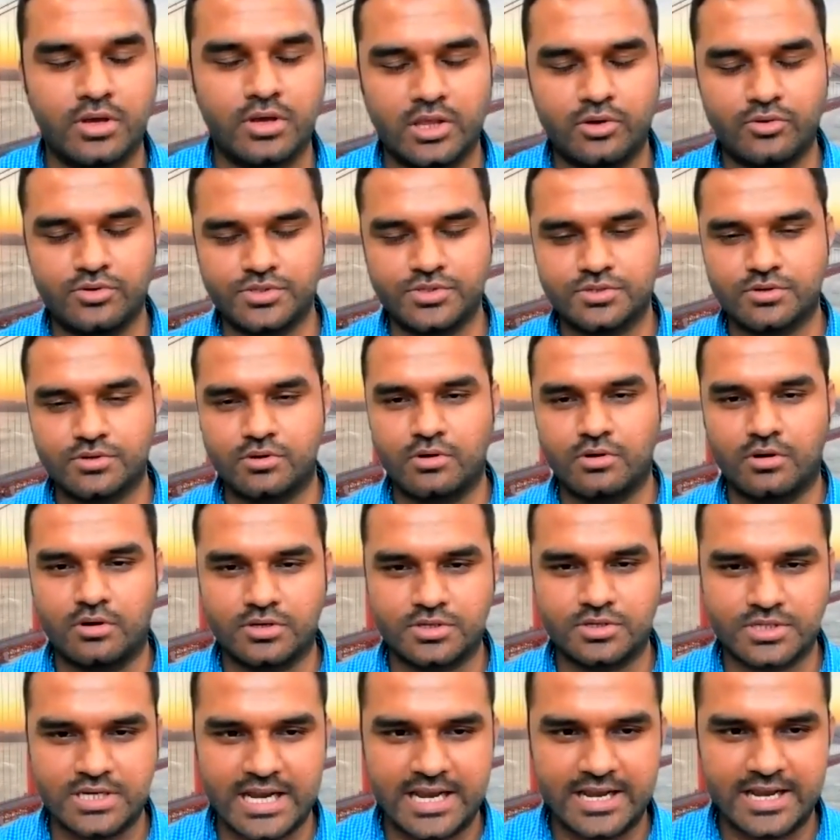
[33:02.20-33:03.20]
when I was
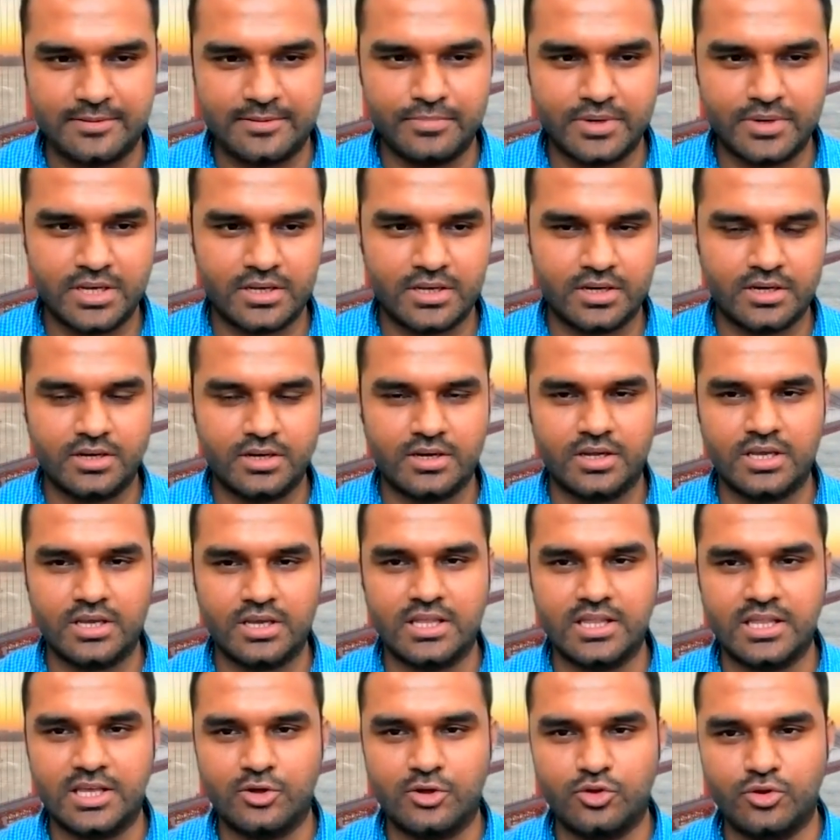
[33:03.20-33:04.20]
got admitted
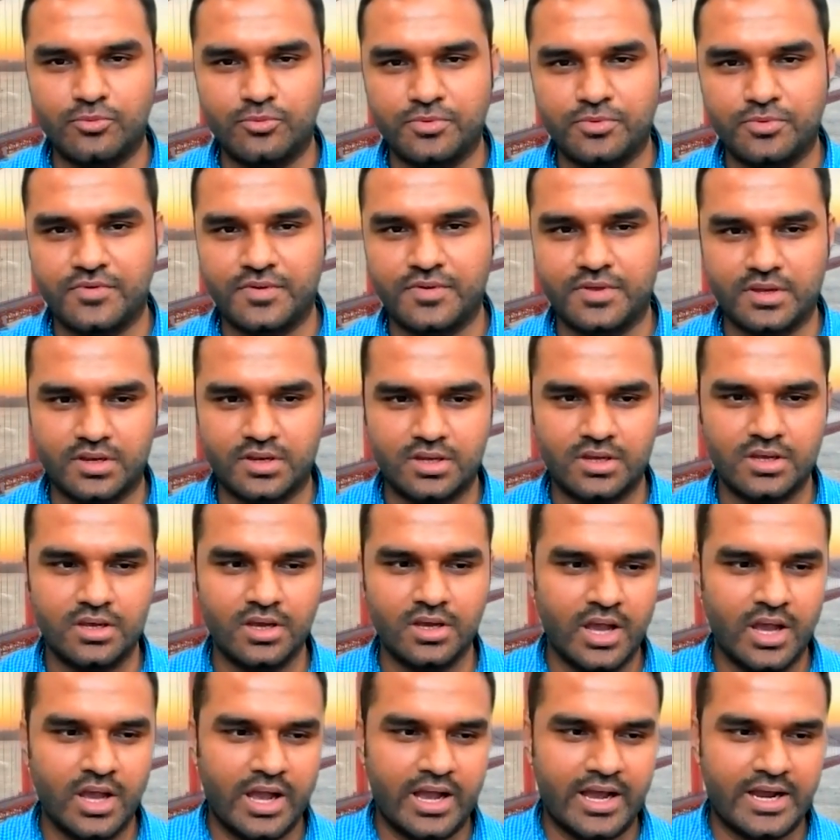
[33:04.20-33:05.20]
in
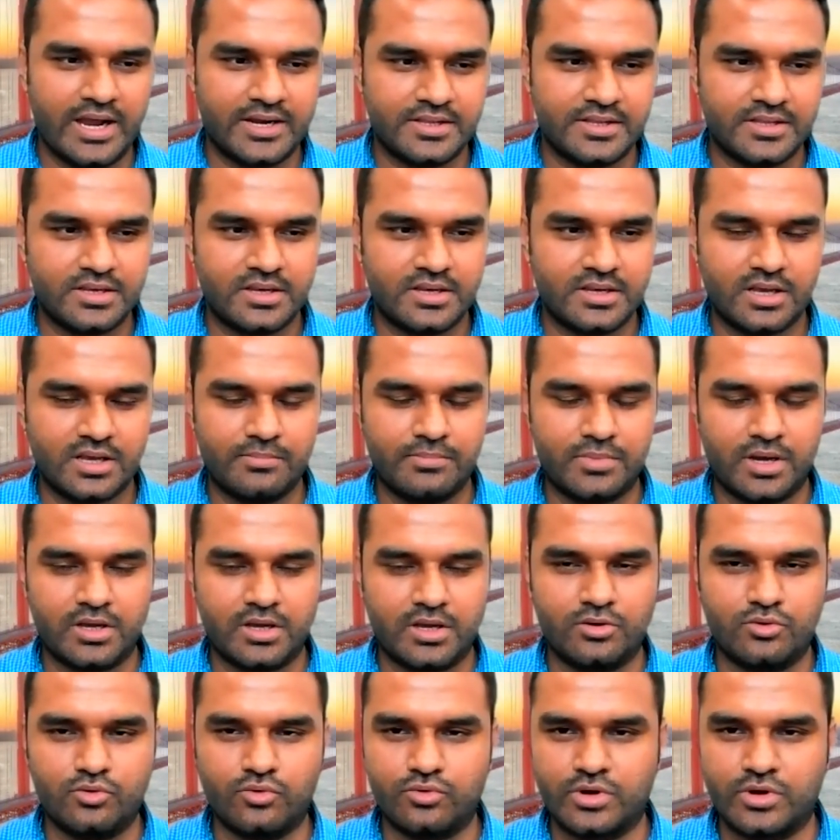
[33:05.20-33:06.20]
university, at the time
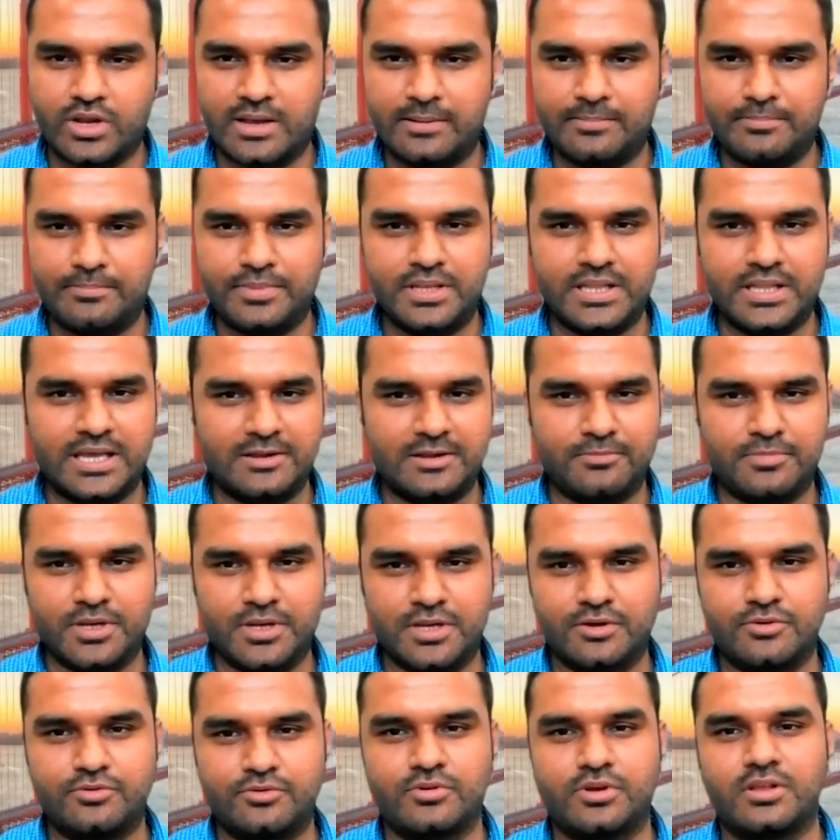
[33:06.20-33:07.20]
I would have been
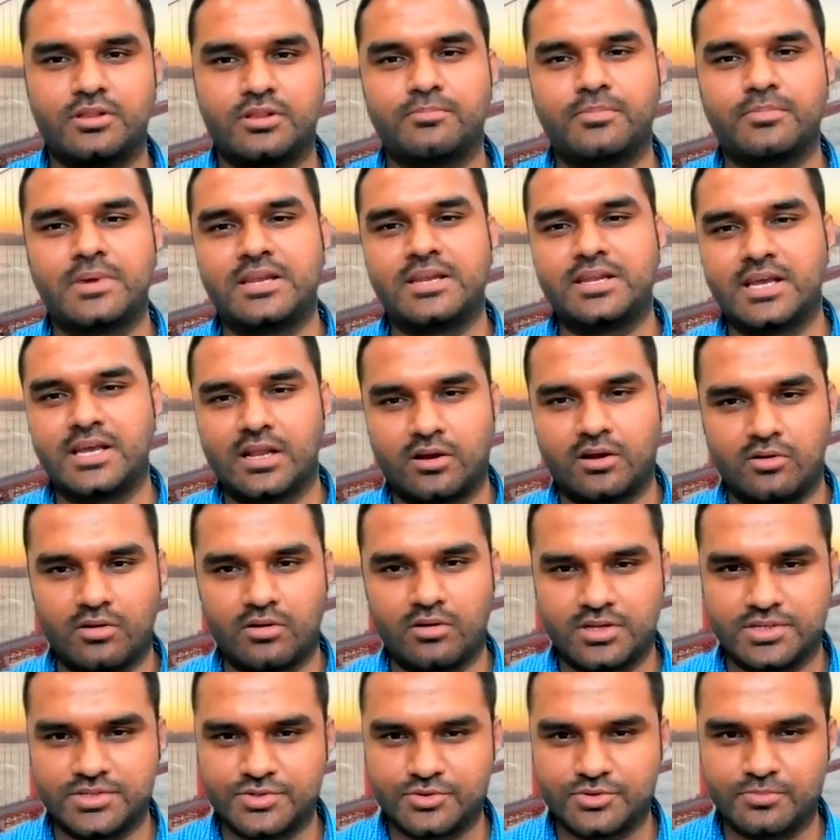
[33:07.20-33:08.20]
admitted to a medical
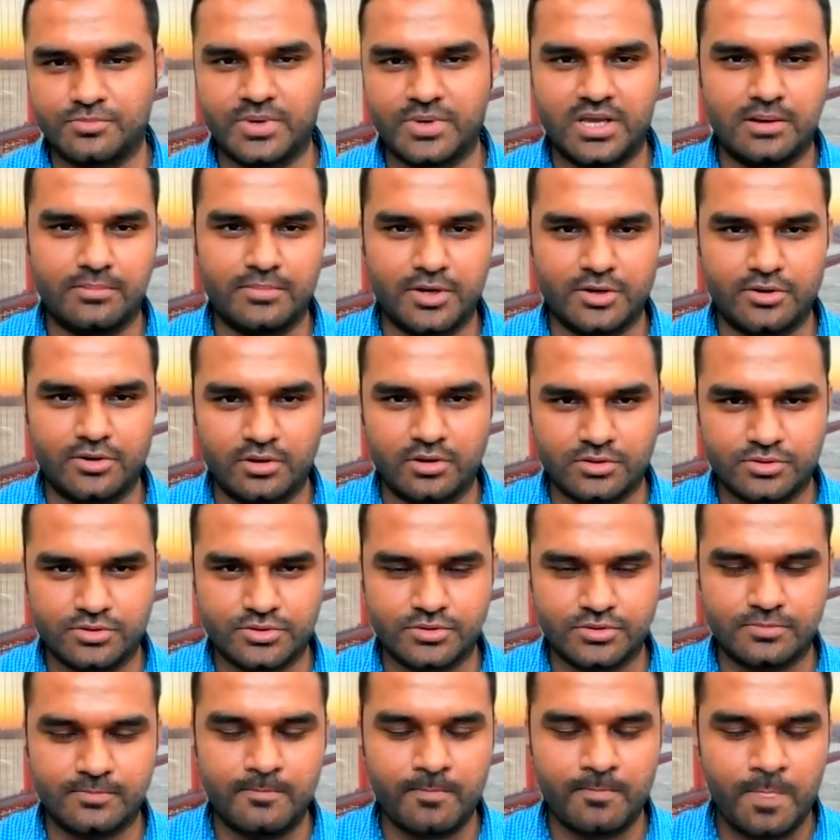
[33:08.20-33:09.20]
college to become a
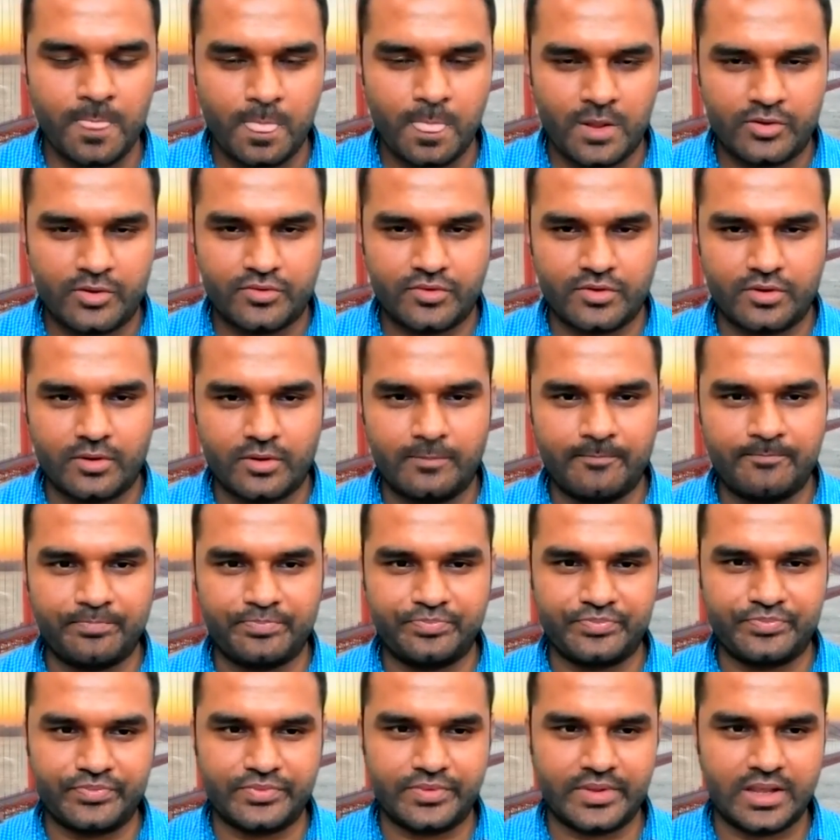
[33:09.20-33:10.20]
doctor.
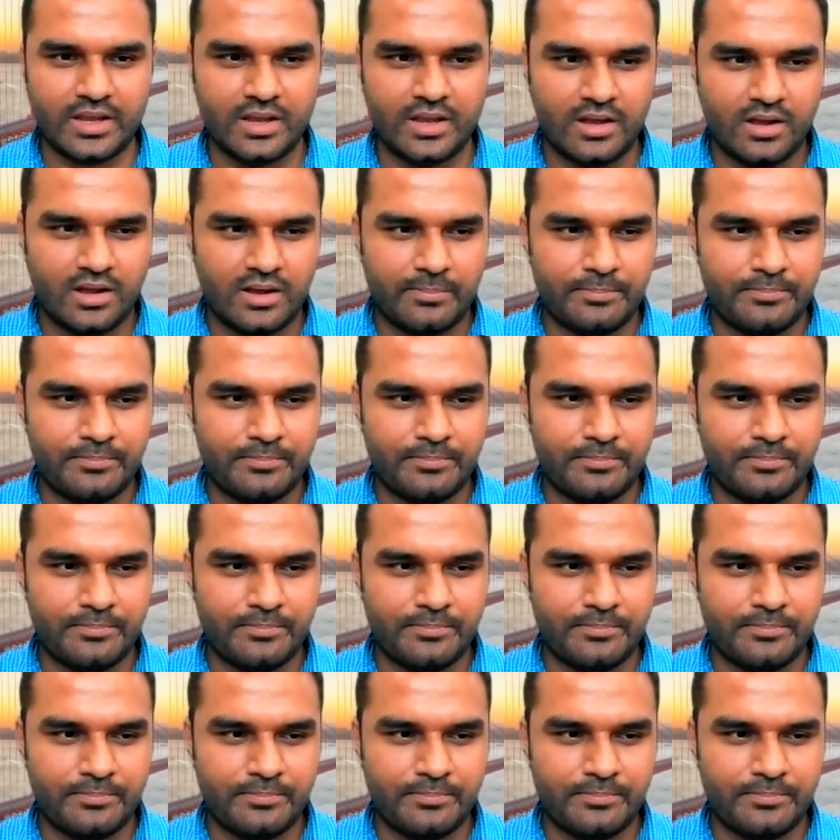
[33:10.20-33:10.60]
So